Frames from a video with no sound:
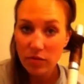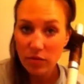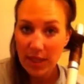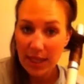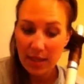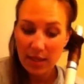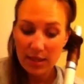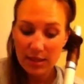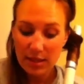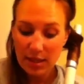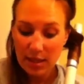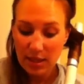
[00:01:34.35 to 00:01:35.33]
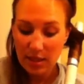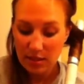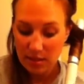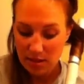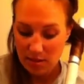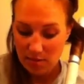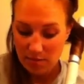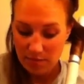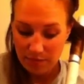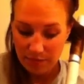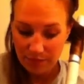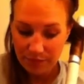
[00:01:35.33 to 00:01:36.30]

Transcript: like I say, um,